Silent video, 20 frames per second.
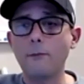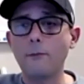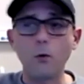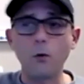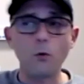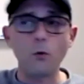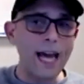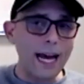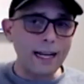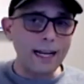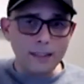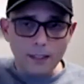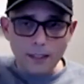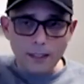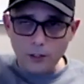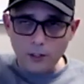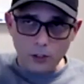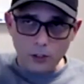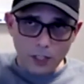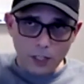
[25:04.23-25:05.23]
we had
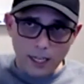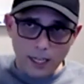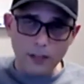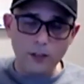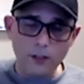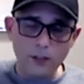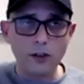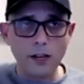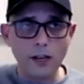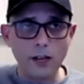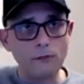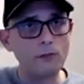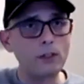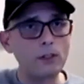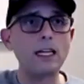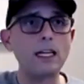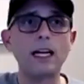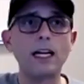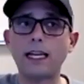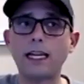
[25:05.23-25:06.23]
dinner together every
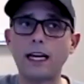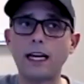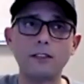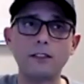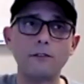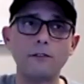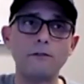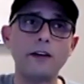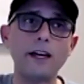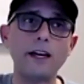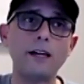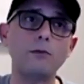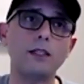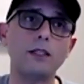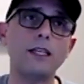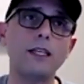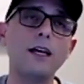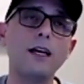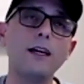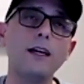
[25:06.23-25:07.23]
night as a
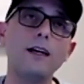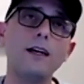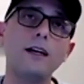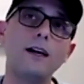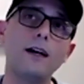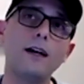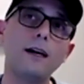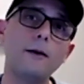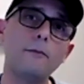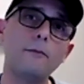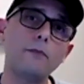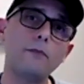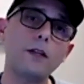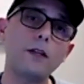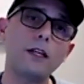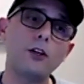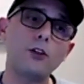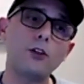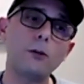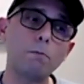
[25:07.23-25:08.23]
family. Um, you
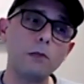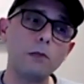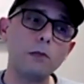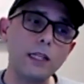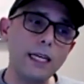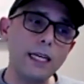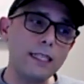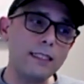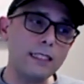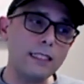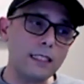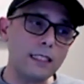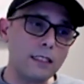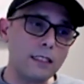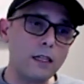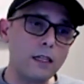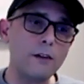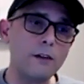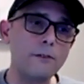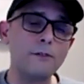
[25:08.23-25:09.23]
know, the plays and
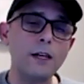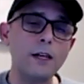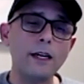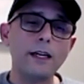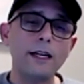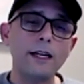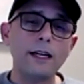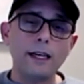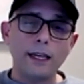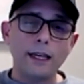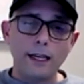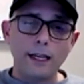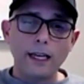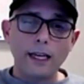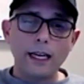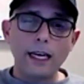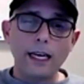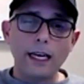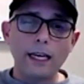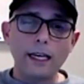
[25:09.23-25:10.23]
stuff
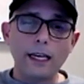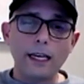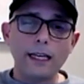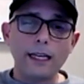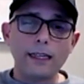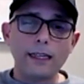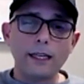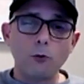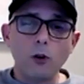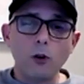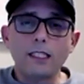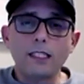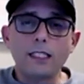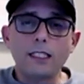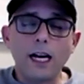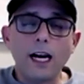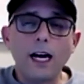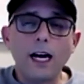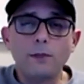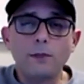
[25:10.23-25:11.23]
it, it, there was
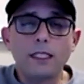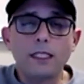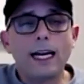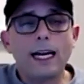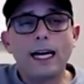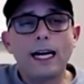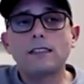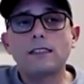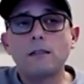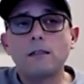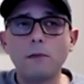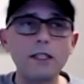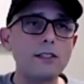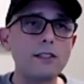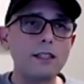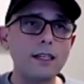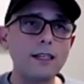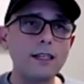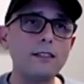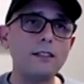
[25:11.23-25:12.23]
times that I had to miss
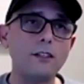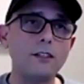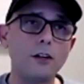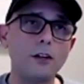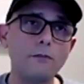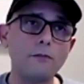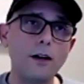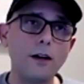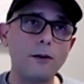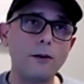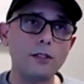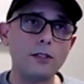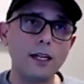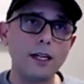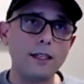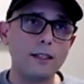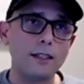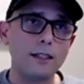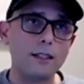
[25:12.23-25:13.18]
things. You know, if I was at a,